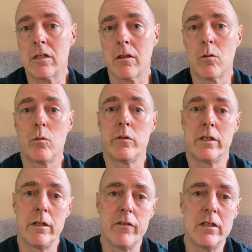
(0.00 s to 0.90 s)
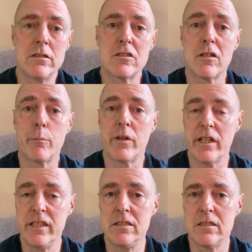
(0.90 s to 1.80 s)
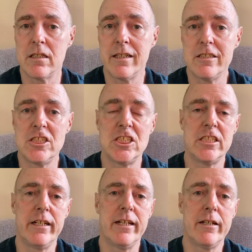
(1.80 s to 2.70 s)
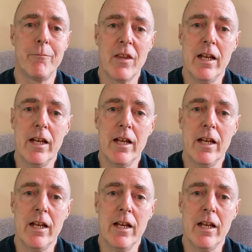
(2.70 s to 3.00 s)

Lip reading: I thought would give you some Easter cheer.